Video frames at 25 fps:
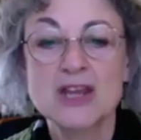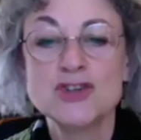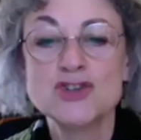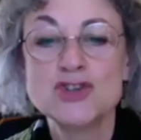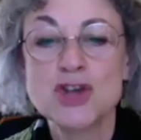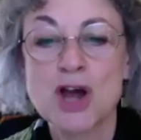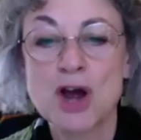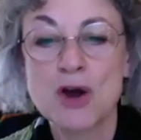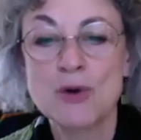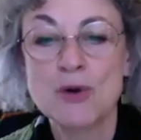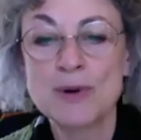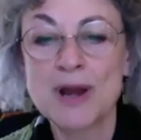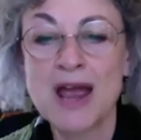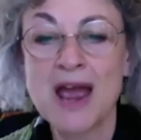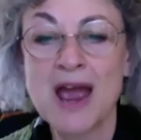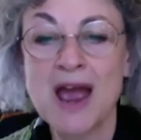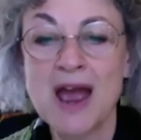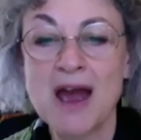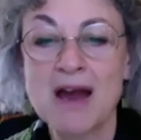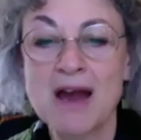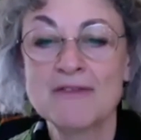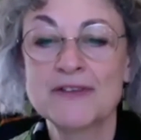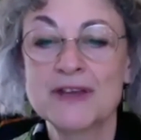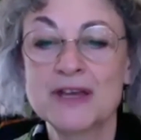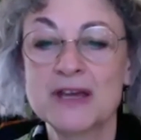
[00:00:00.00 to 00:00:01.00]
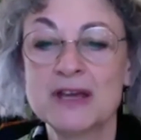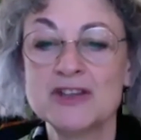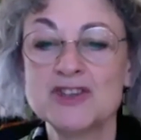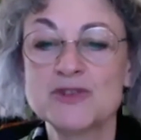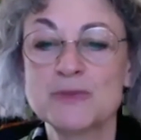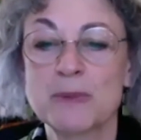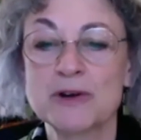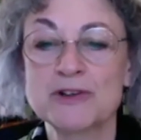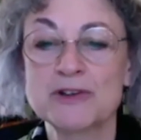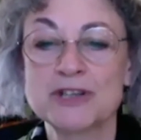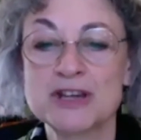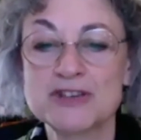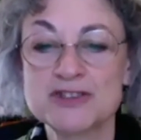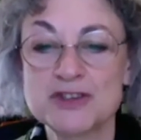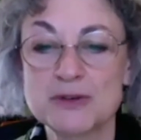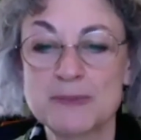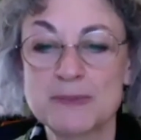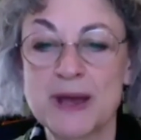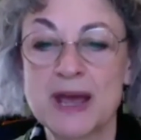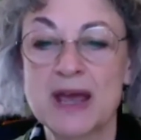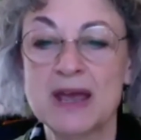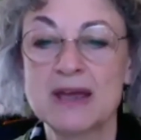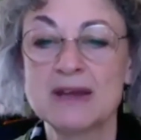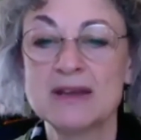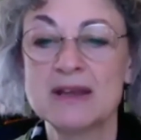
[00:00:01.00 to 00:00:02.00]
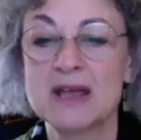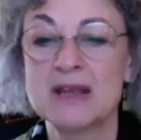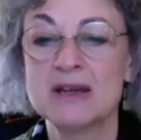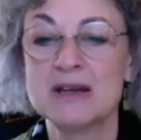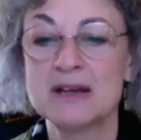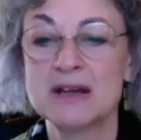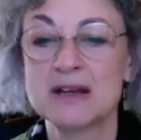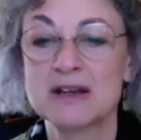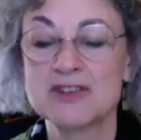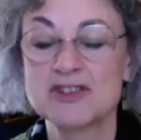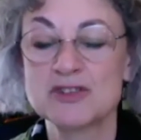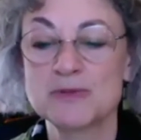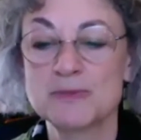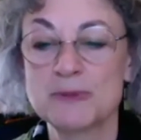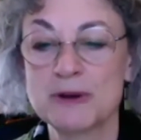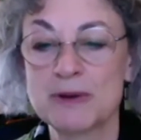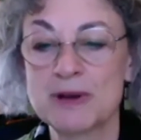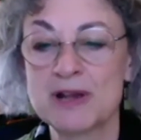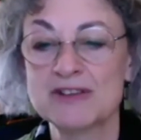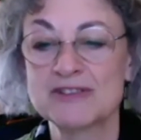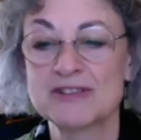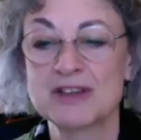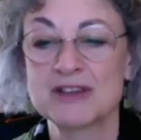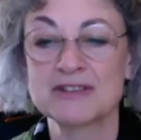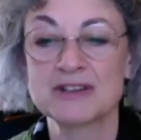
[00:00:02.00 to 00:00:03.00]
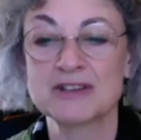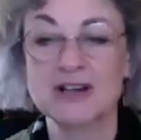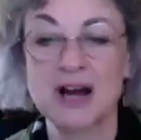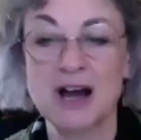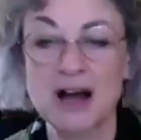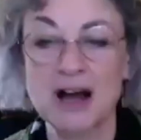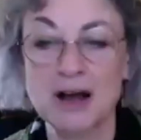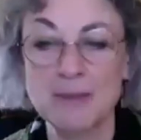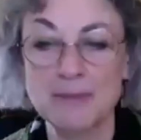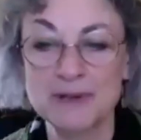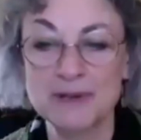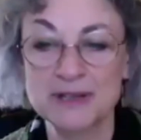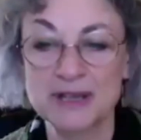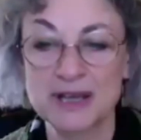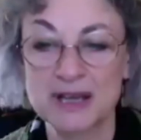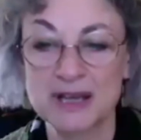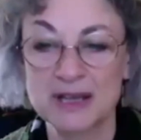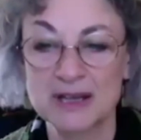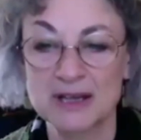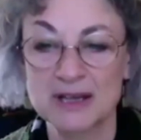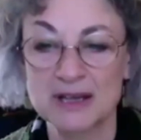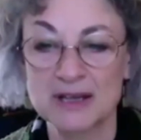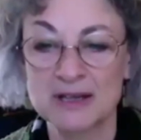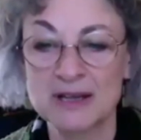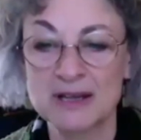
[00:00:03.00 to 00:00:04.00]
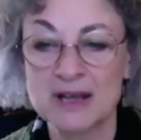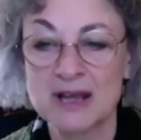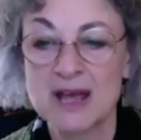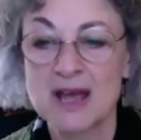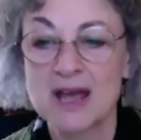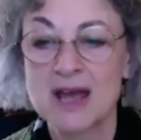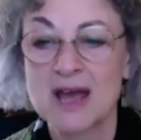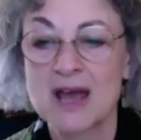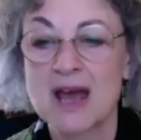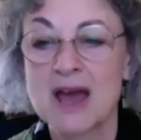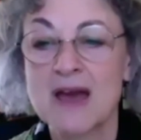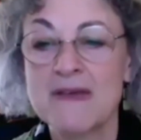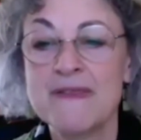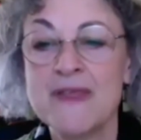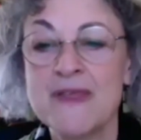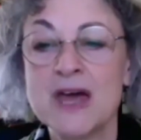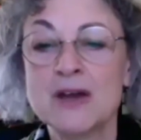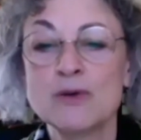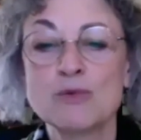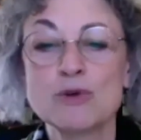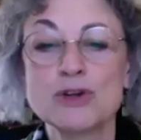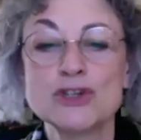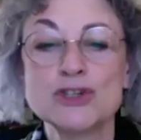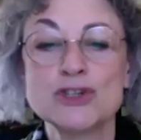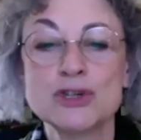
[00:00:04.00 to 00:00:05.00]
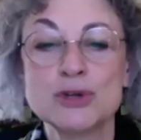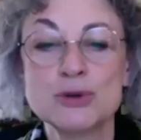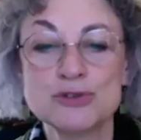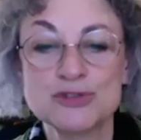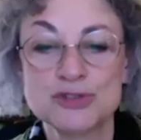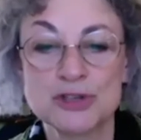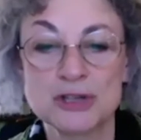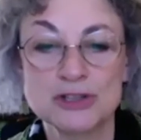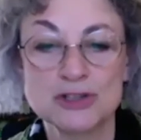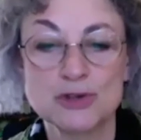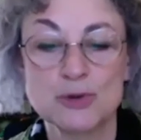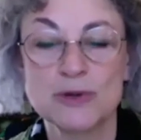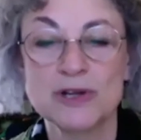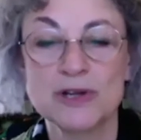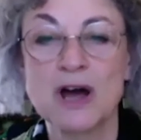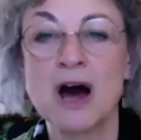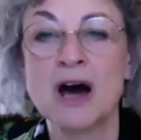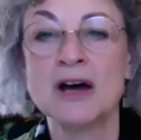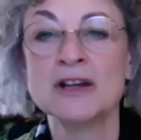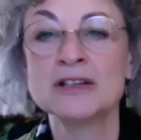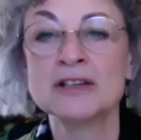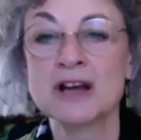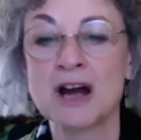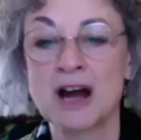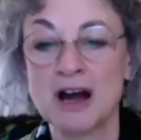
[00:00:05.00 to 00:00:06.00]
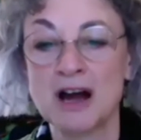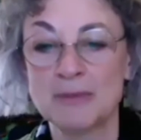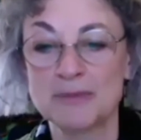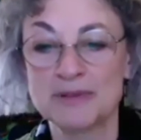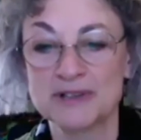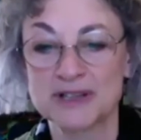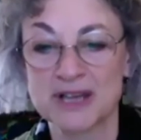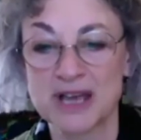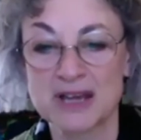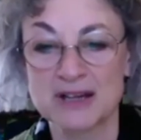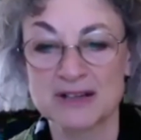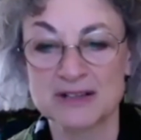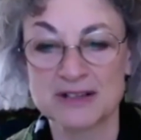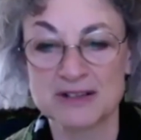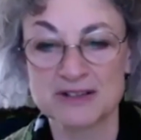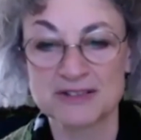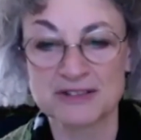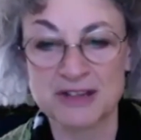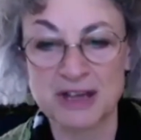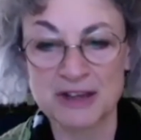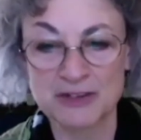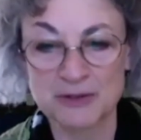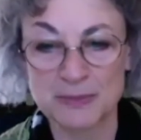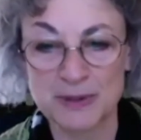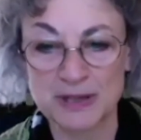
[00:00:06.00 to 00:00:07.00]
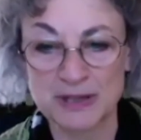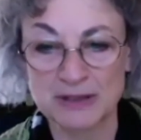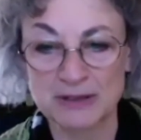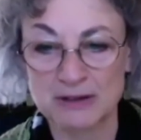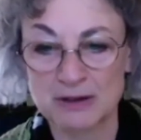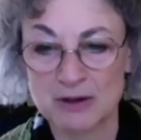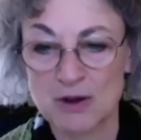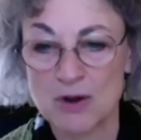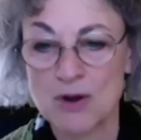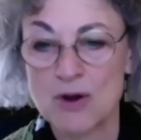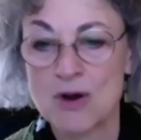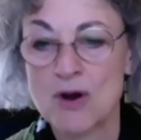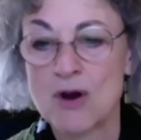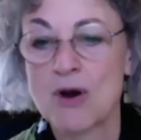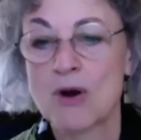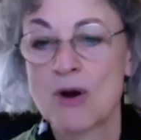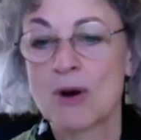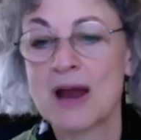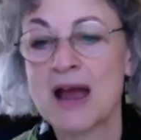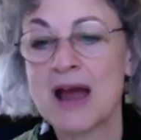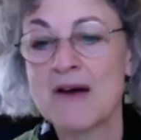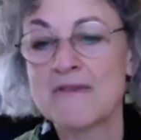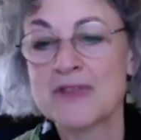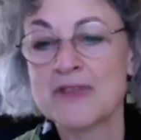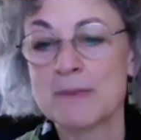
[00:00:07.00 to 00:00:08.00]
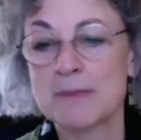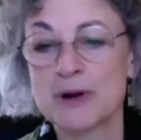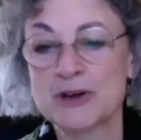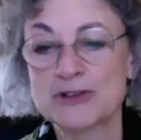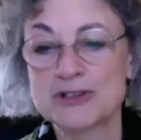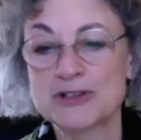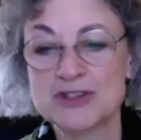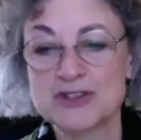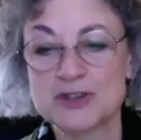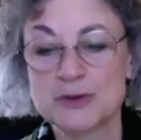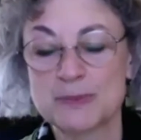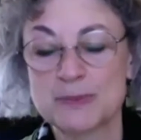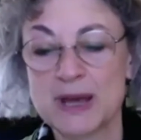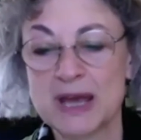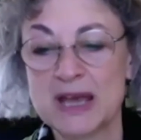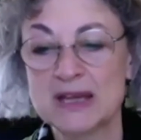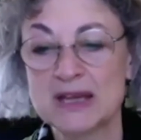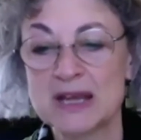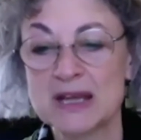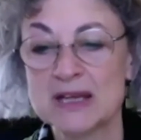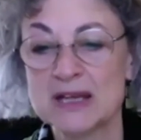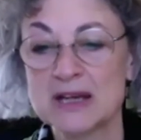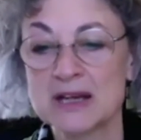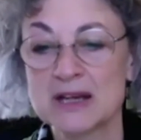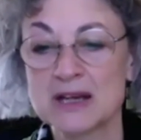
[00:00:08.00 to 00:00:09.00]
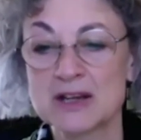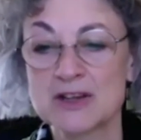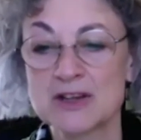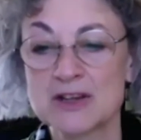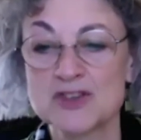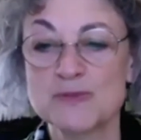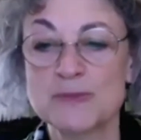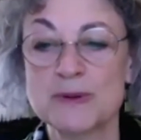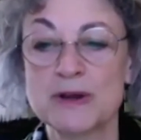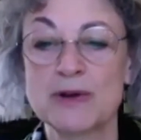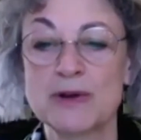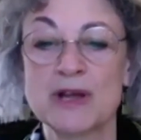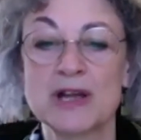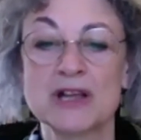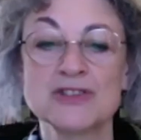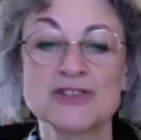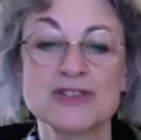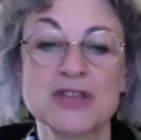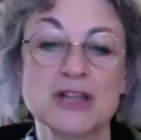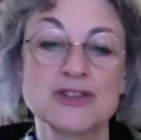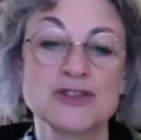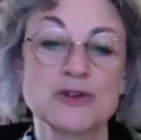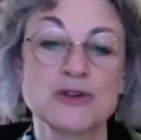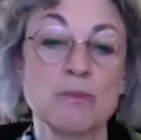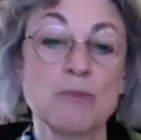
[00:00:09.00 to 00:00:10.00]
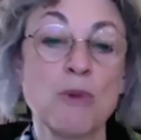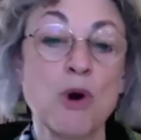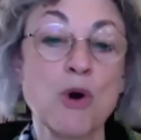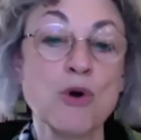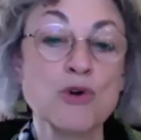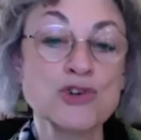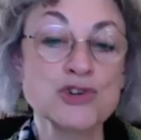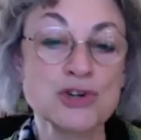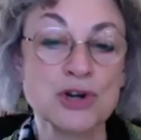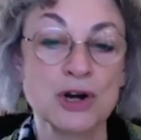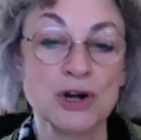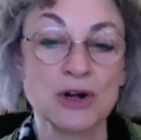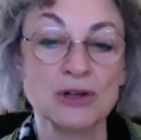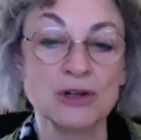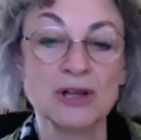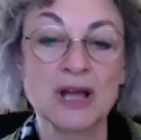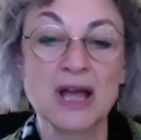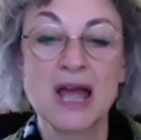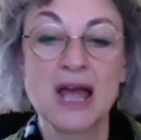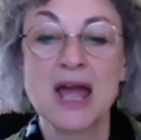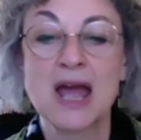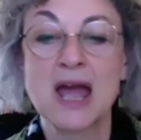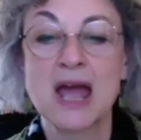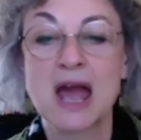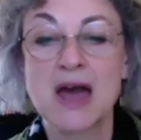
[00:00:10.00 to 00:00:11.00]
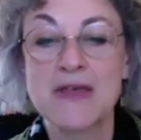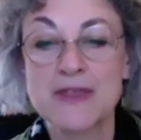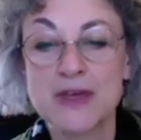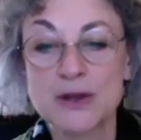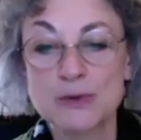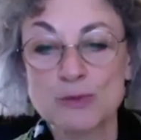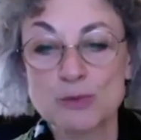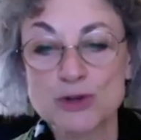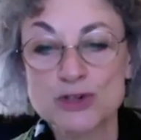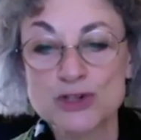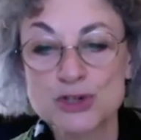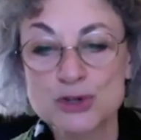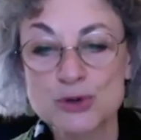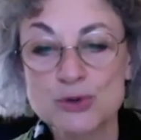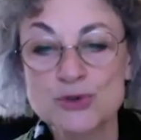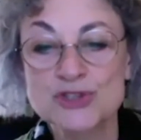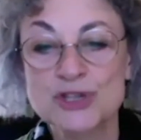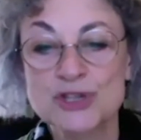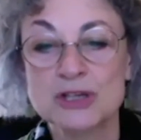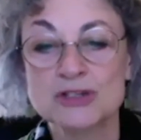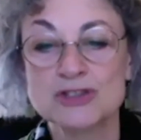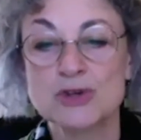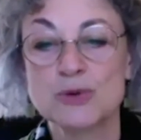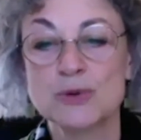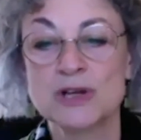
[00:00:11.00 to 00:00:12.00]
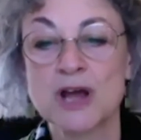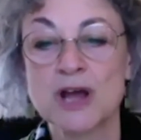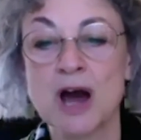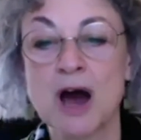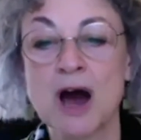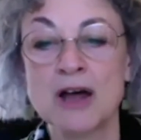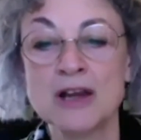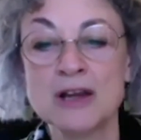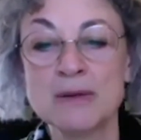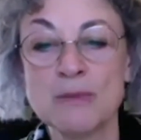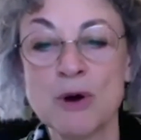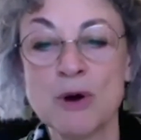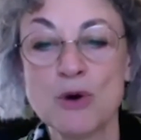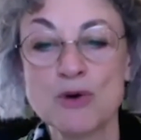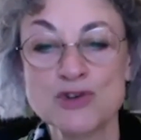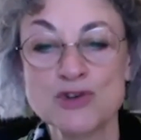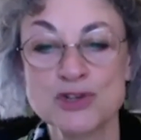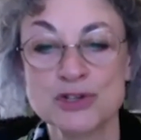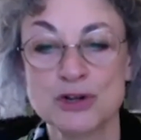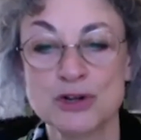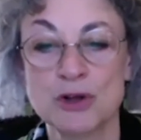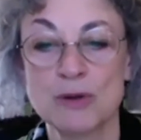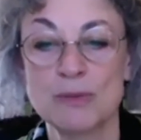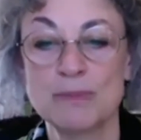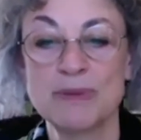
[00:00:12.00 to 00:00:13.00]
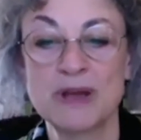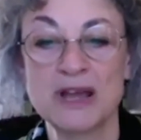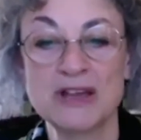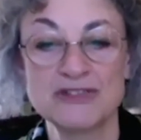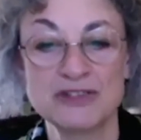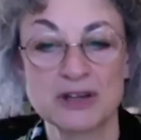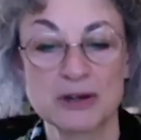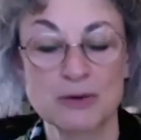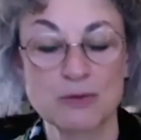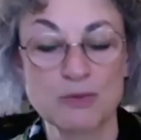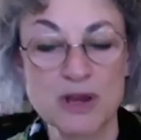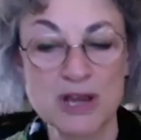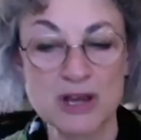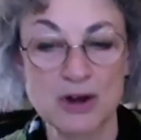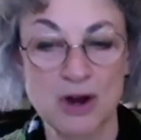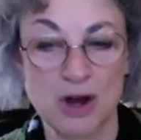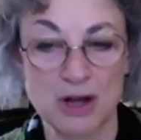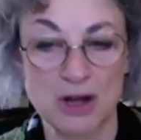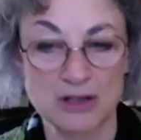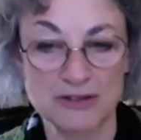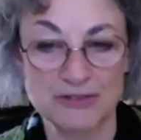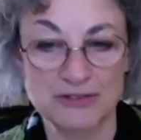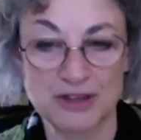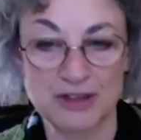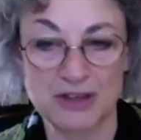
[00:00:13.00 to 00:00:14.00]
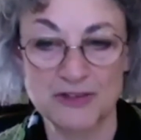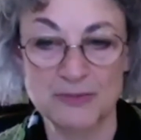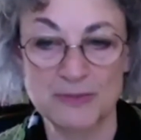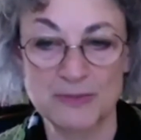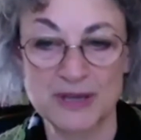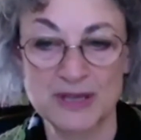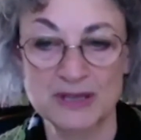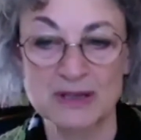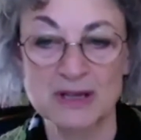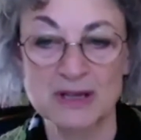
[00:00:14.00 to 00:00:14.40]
Don't have kids participate in an experience that's complicated and then reduce it to an uncomplicated assessment, or have them participate in an experience that's emotional and then reduce it to an unemotional basic recall assessment.